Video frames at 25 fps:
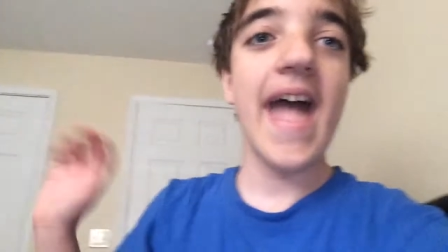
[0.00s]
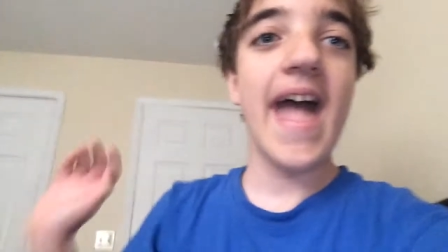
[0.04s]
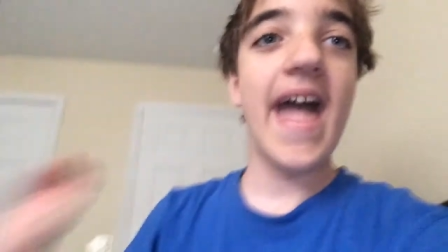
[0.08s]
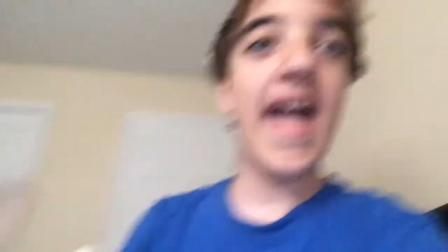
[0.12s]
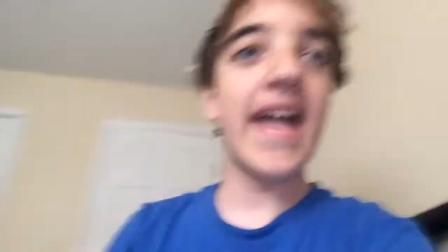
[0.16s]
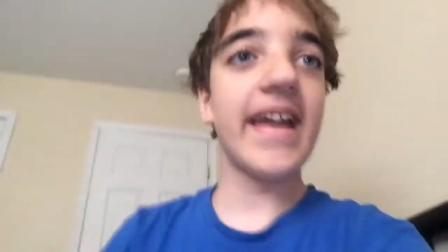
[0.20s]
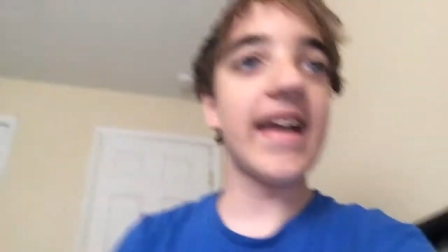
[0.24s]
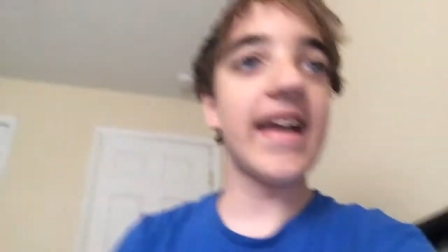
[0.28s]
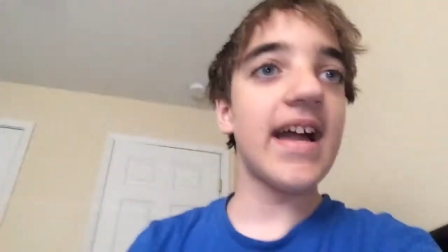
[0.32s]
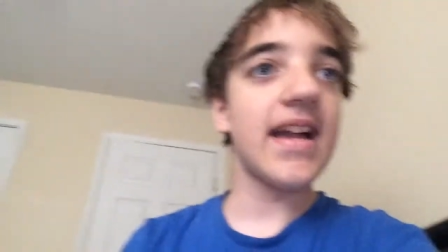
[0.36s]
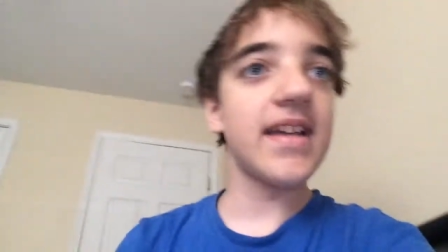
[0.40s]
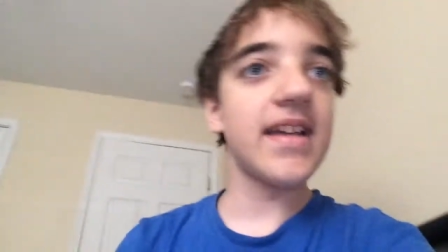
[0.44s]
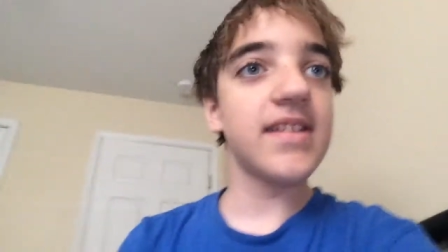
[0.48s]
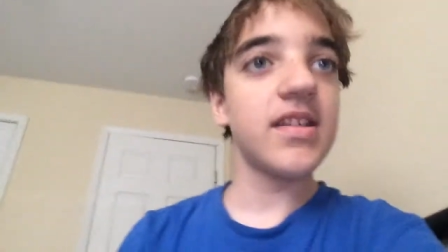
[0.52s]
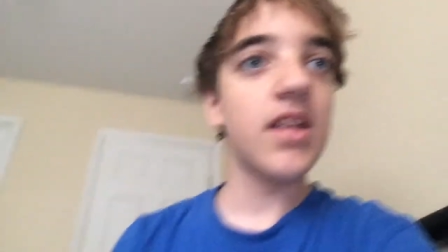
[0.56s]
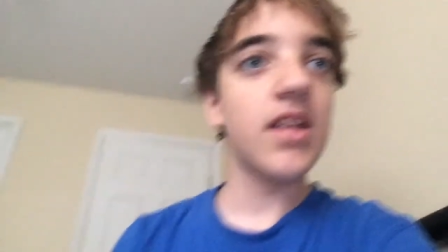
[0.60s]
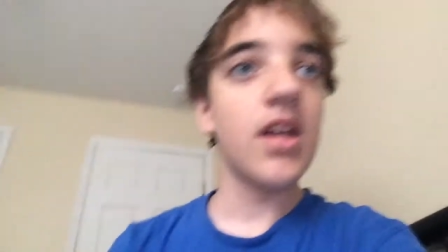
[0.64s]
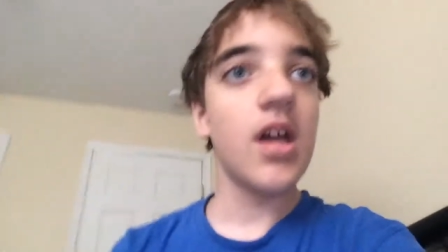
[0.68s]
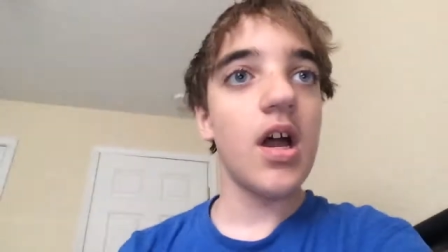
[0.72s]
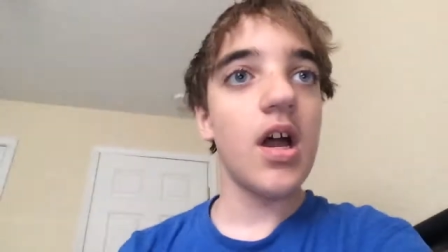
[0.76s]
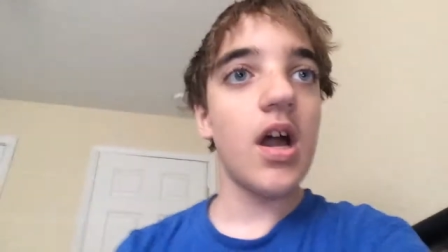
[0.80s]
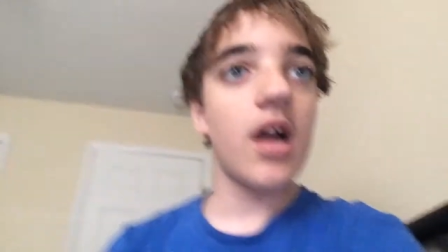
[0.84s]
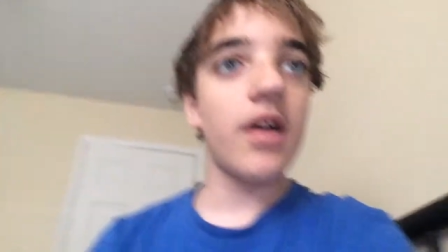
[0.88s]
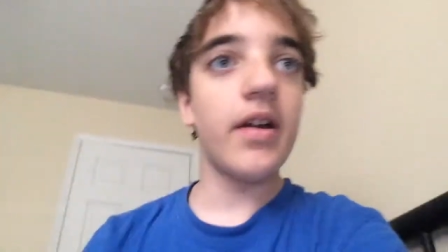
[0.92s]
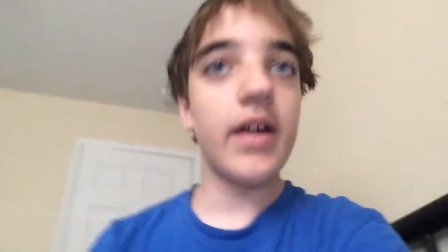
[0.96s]
Hey guys,
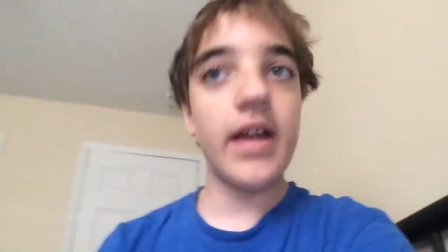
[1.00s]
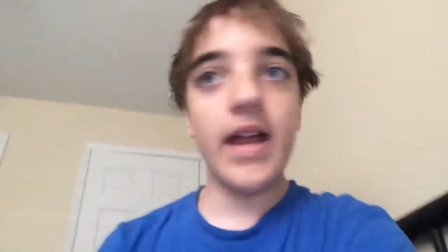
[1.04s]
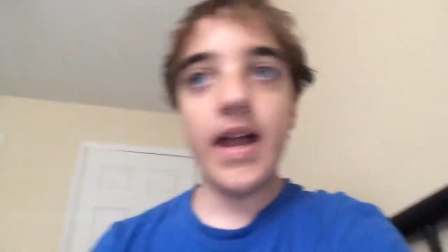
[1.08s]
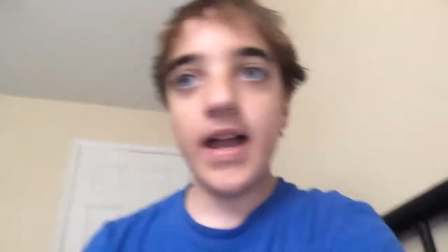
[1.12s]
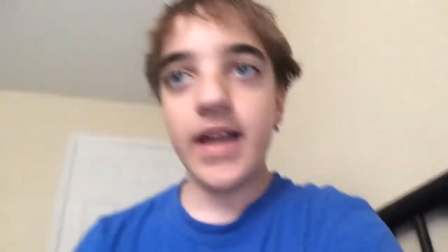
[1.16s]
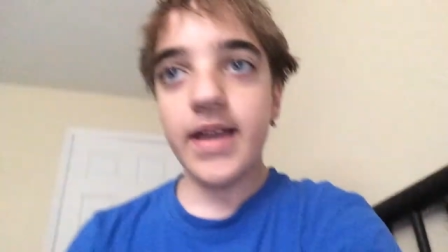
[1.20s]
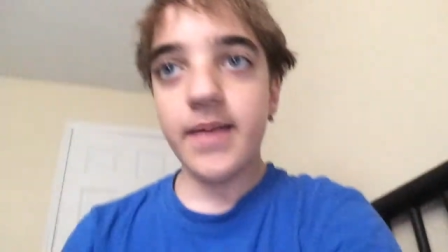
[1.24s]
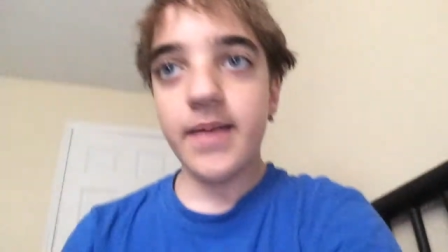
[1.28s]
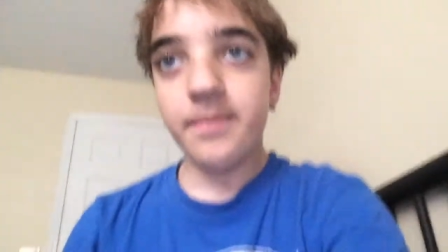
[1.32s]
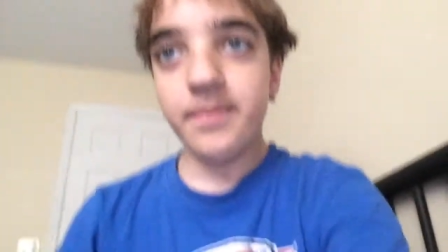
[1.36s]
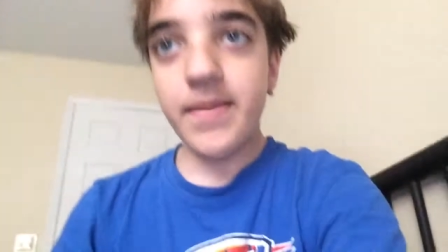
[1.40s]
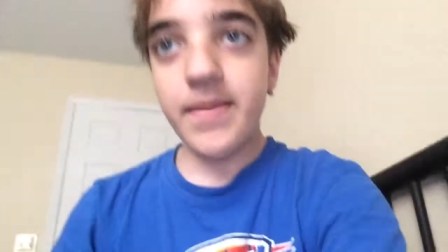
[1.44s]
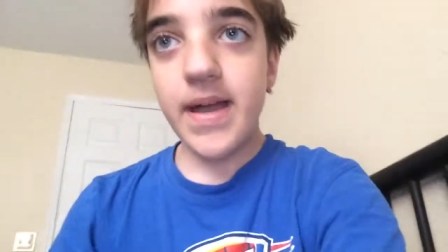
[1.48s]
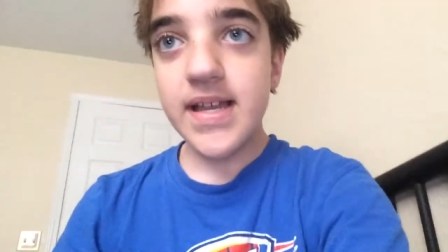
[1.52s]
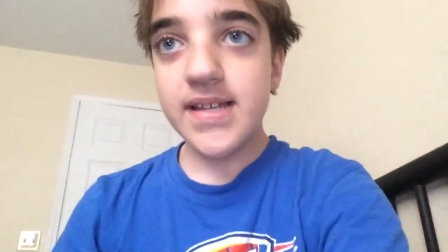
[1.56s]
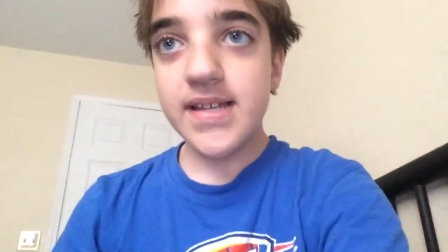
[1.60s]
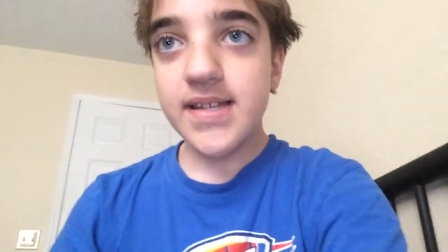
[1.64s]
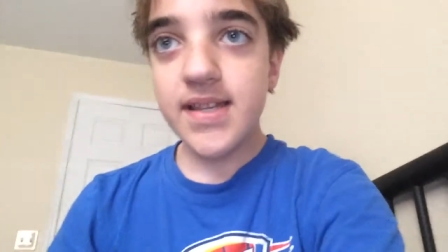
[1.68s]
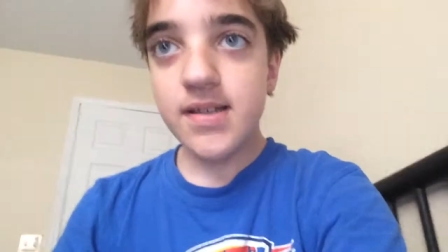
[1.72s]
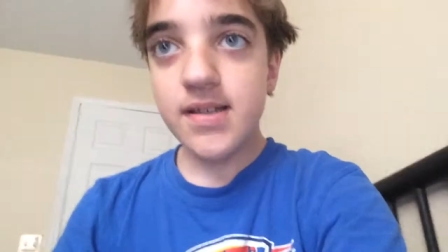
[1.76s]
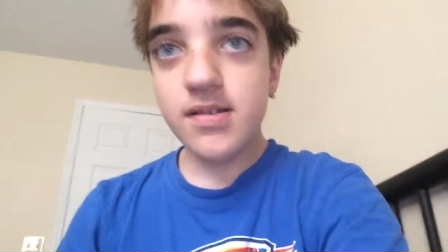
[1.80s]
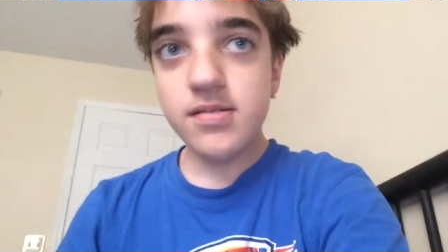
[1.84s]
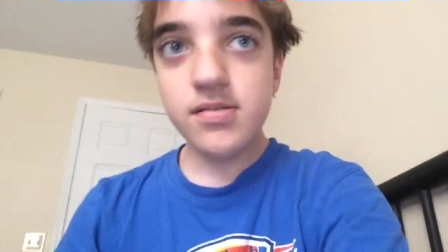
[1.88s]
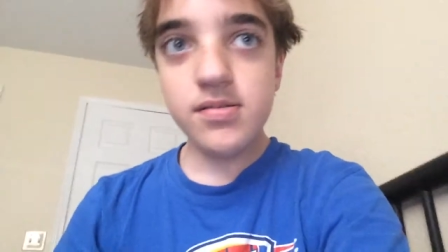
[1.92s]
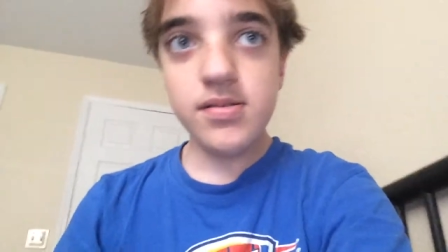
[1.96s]
all right, I am back
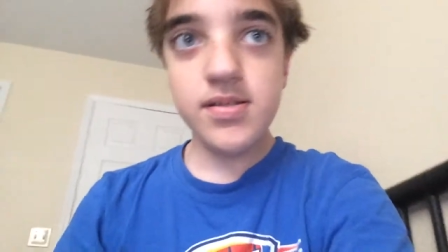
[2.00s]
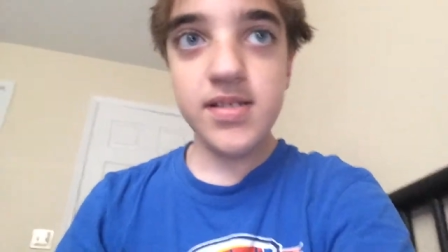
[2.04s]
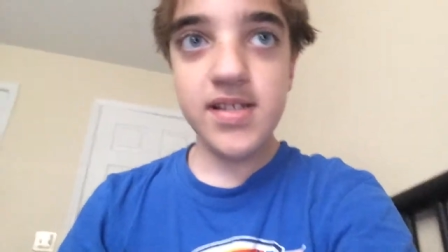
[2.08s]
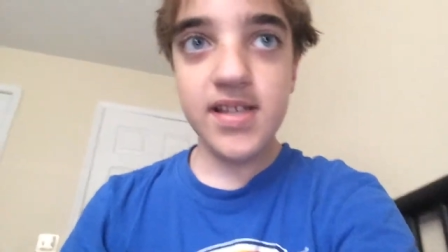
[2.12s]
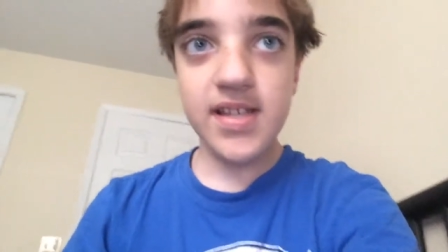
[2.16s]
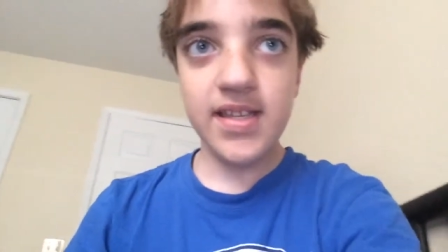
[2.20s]
now,